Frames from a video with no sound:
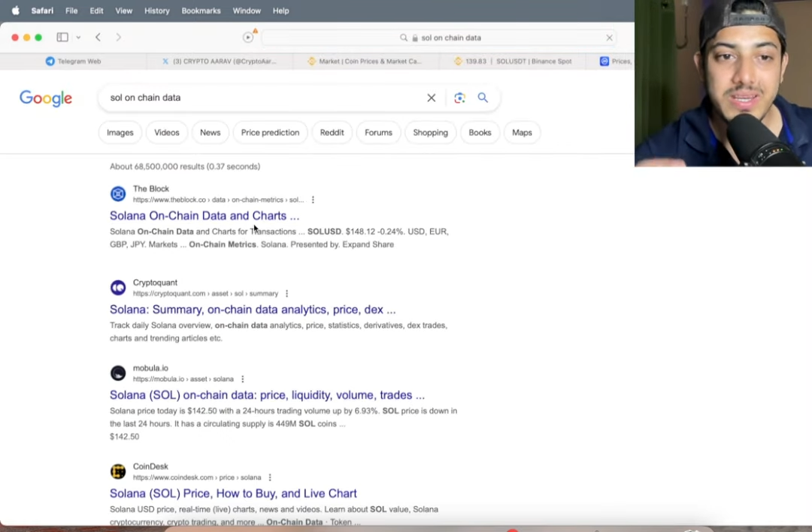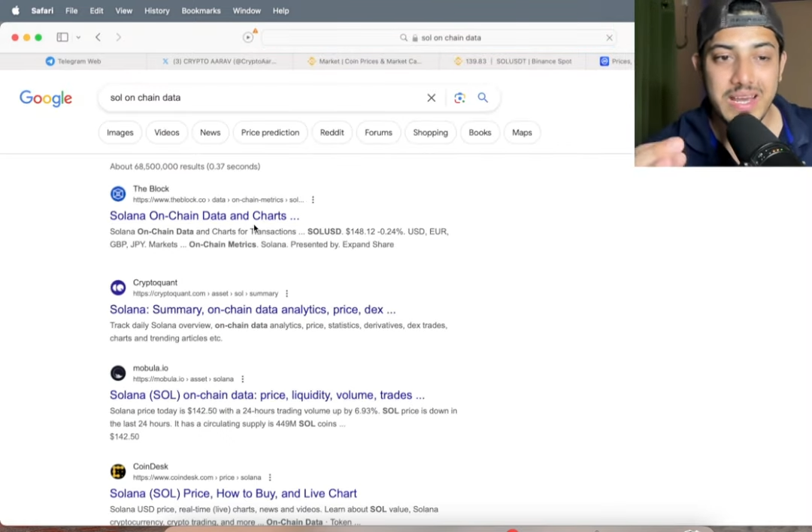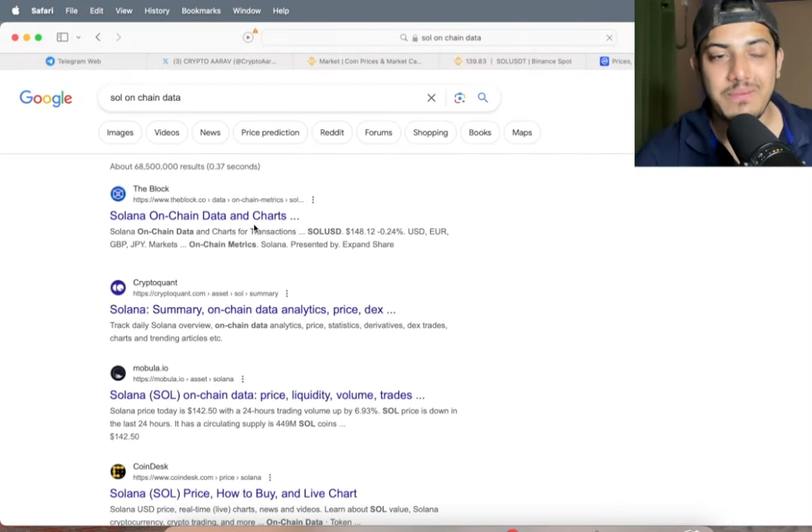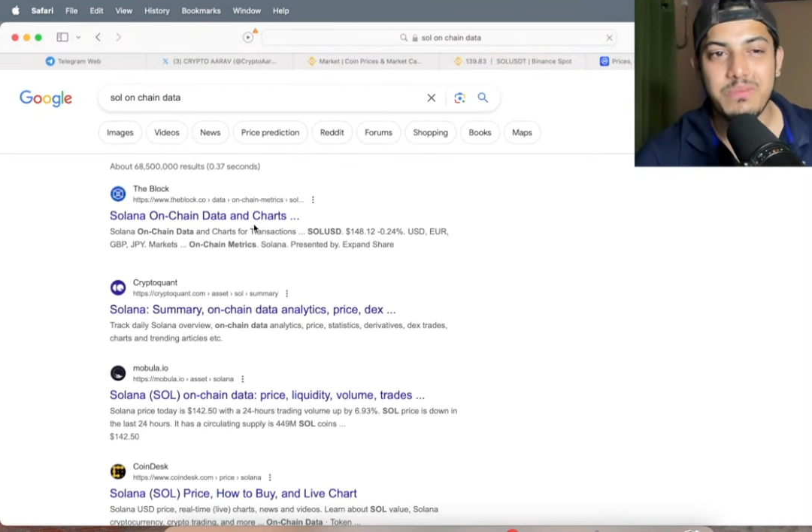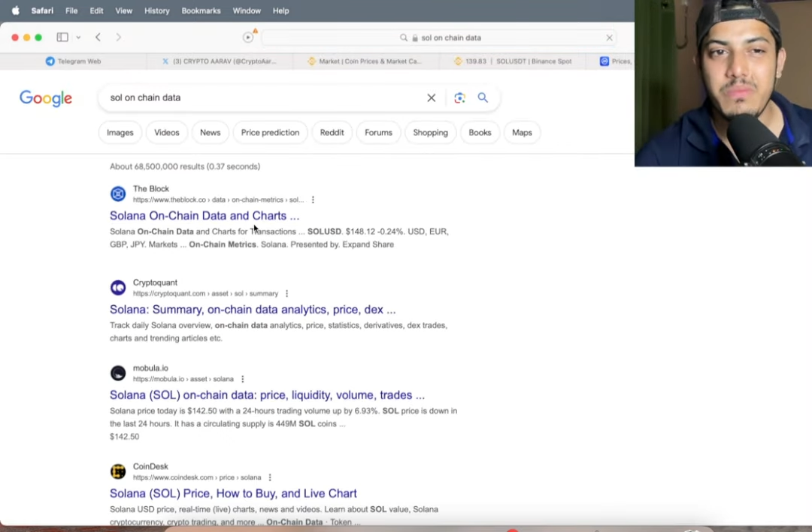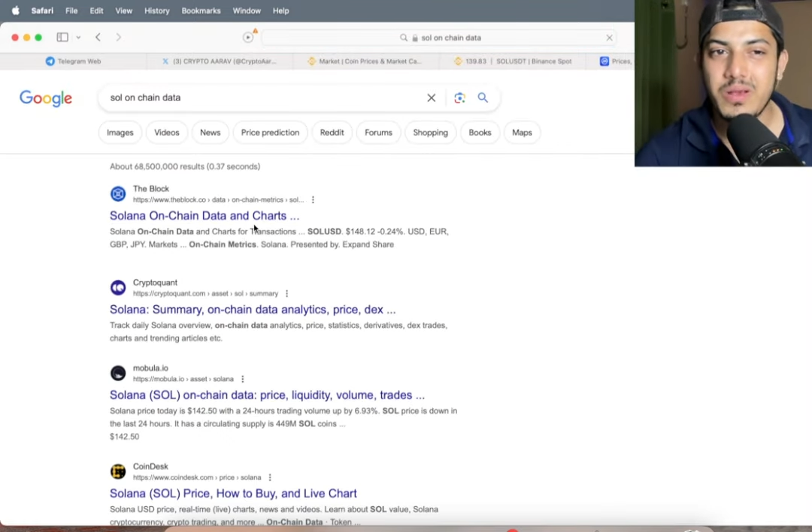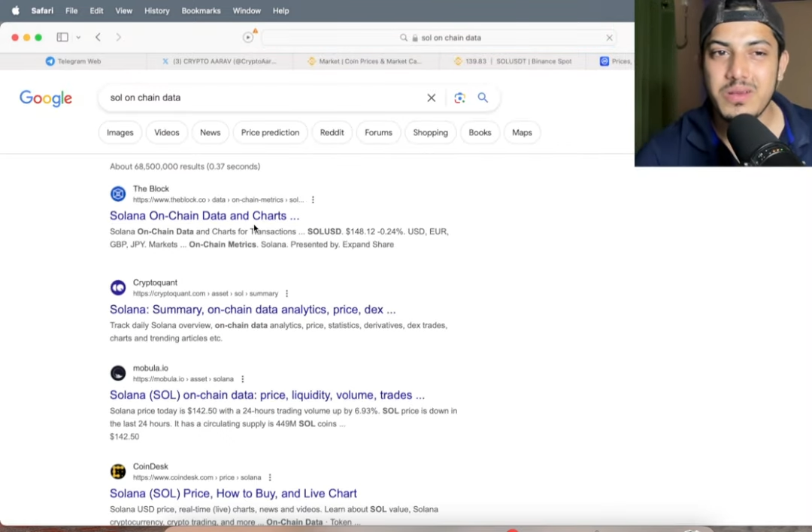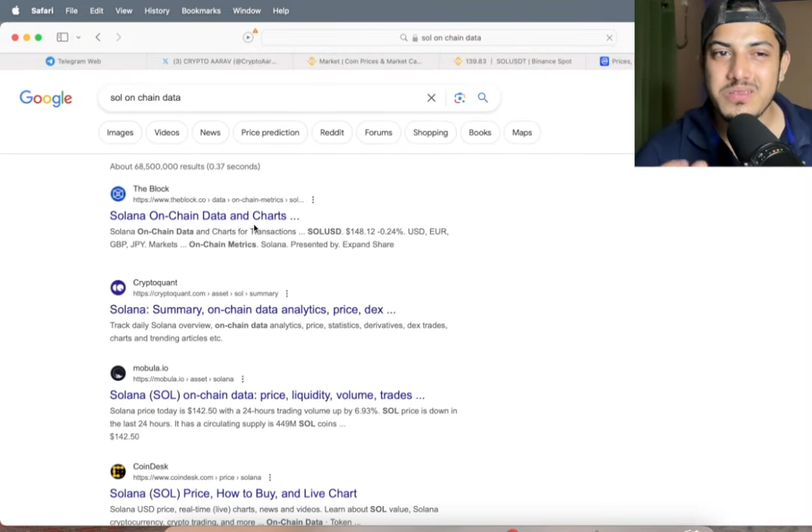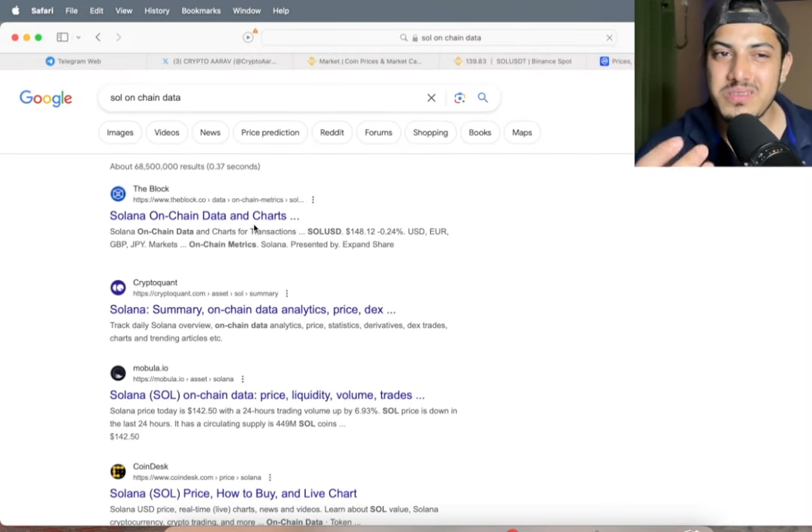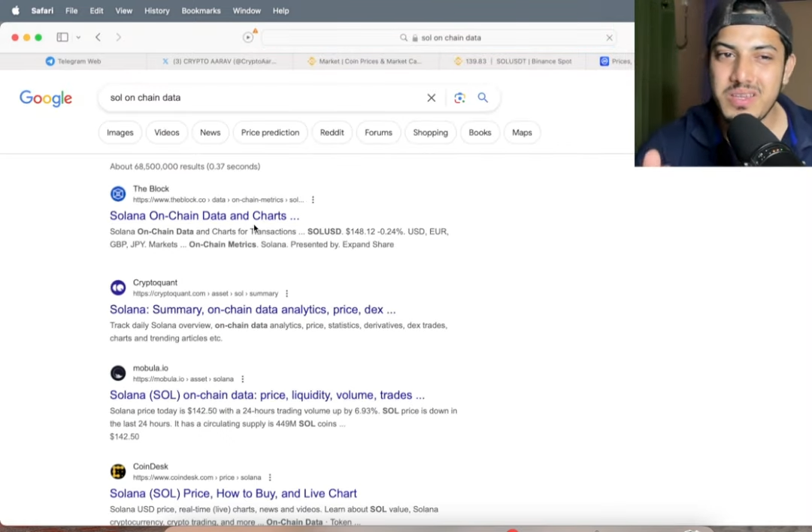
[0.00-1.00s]
depth
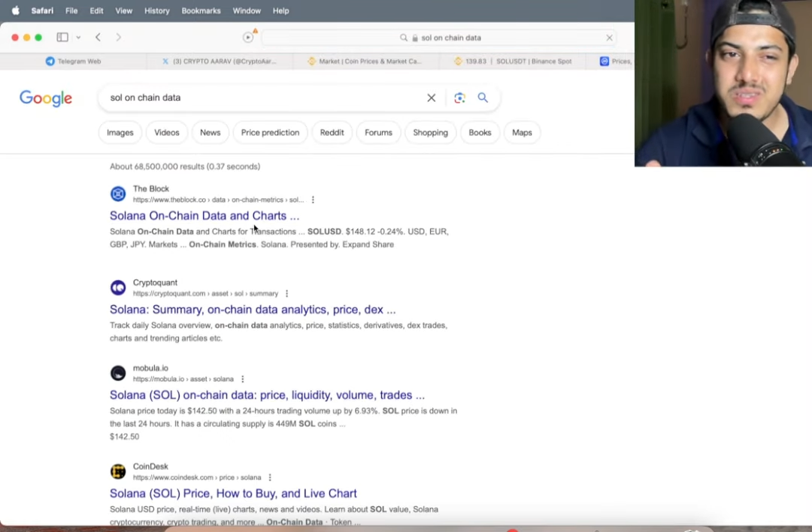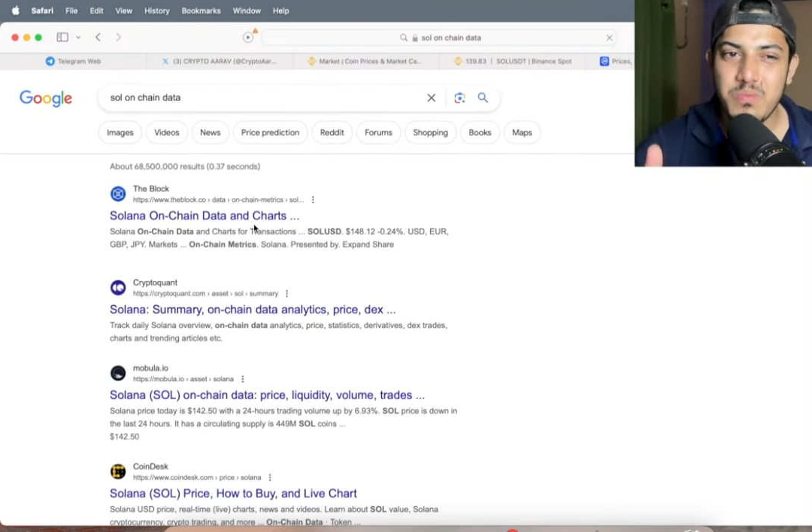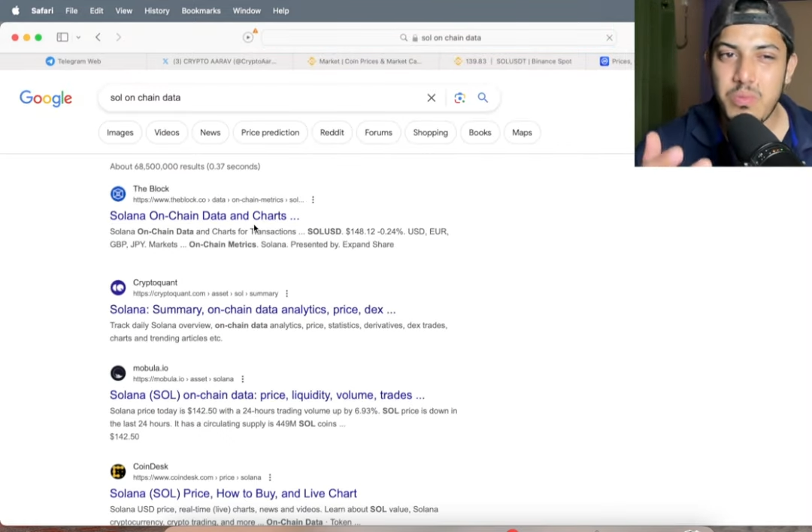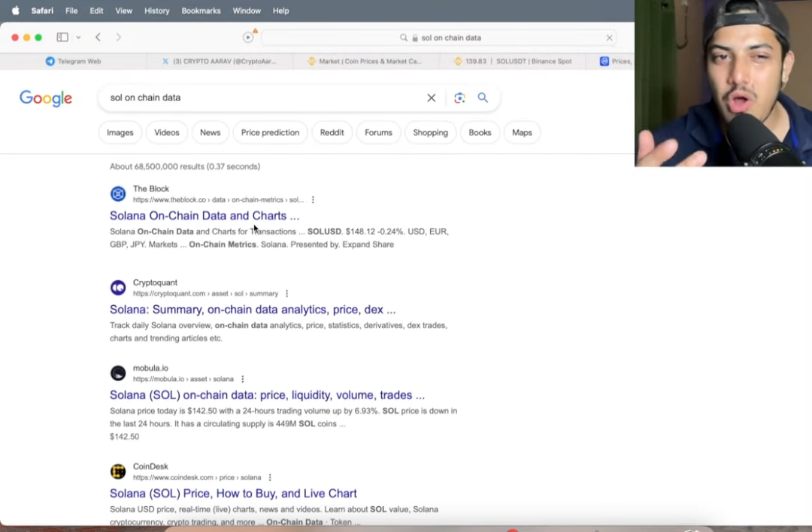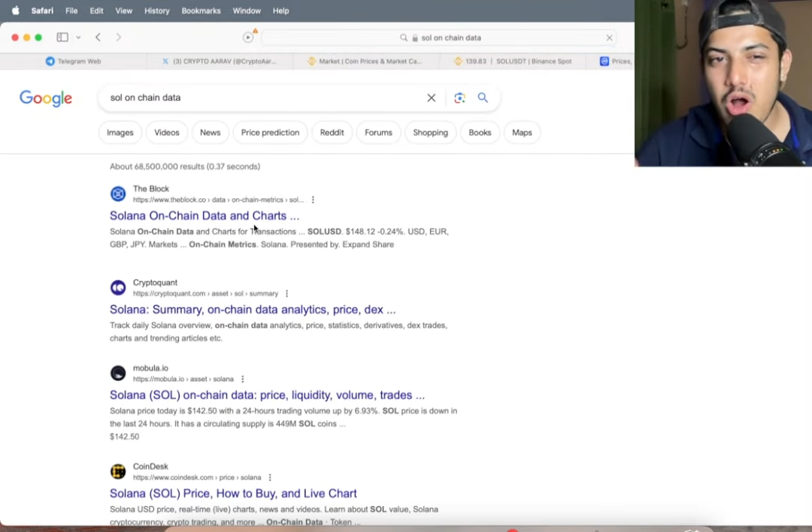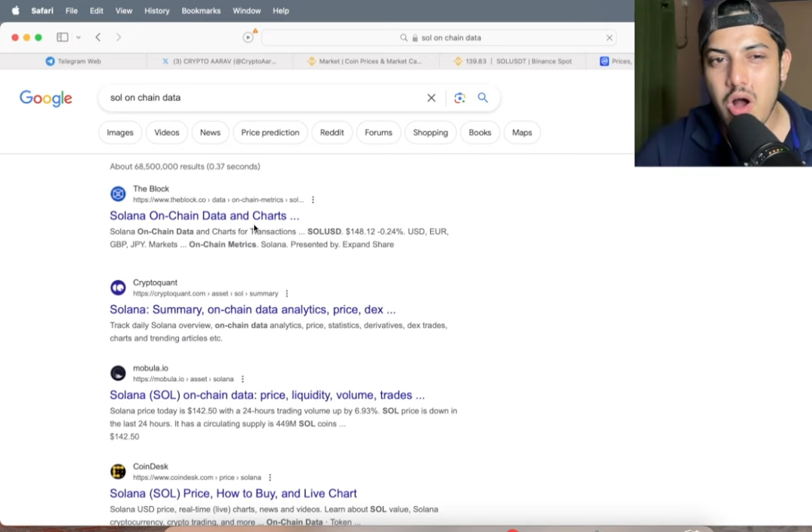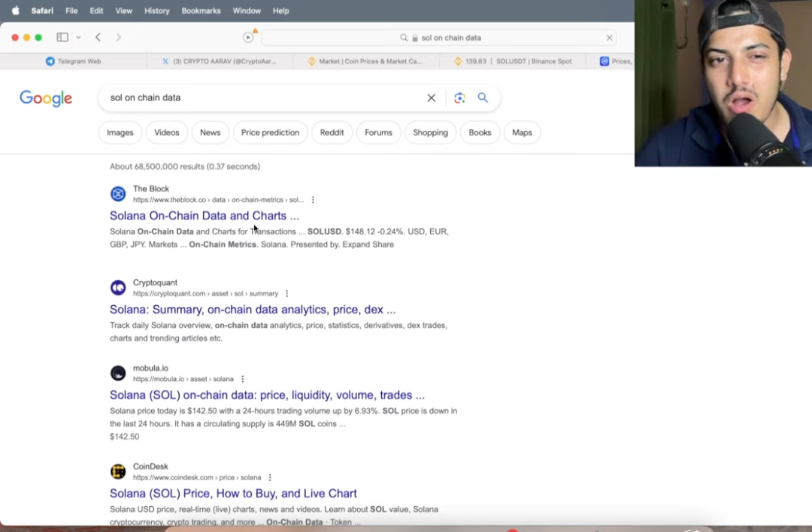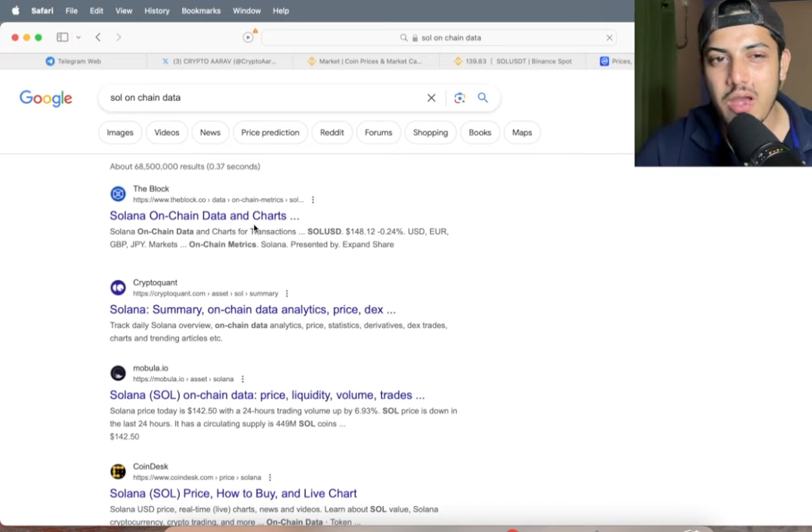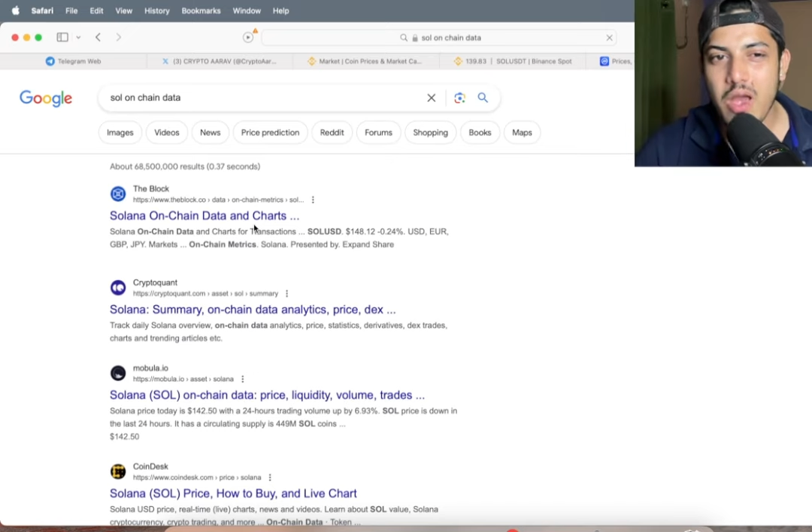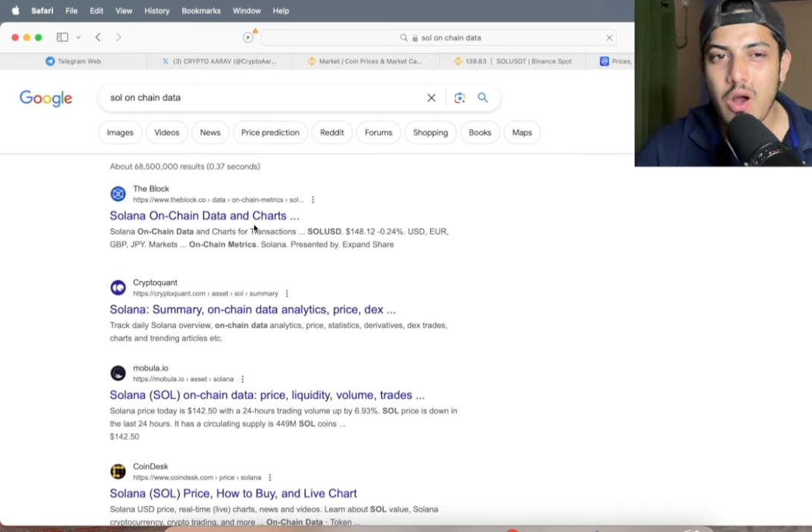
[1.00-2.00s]
because this block